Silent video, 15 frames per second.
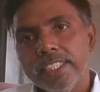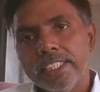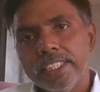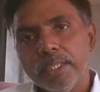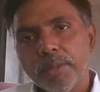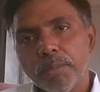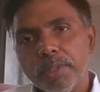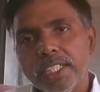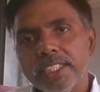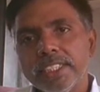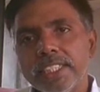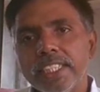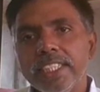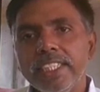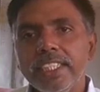
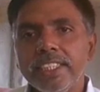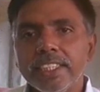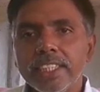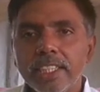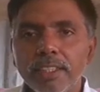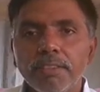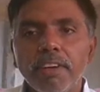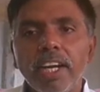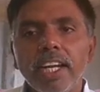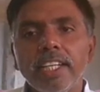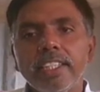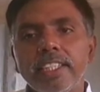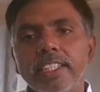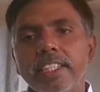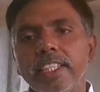temperature initially
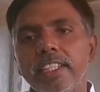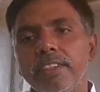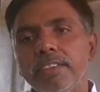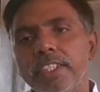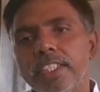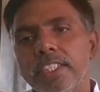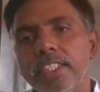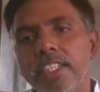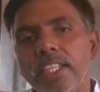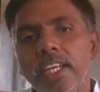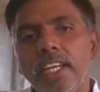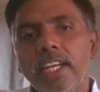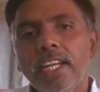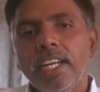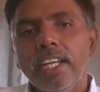500 Kelvin,
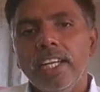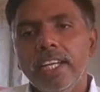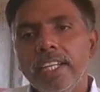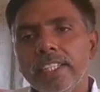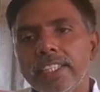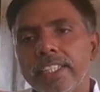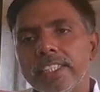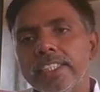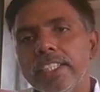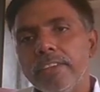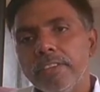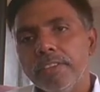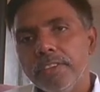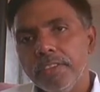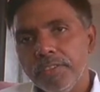later
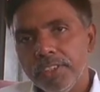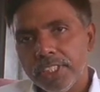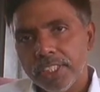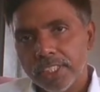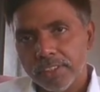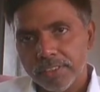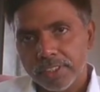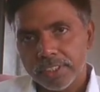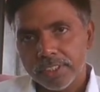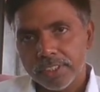750 Kelvin.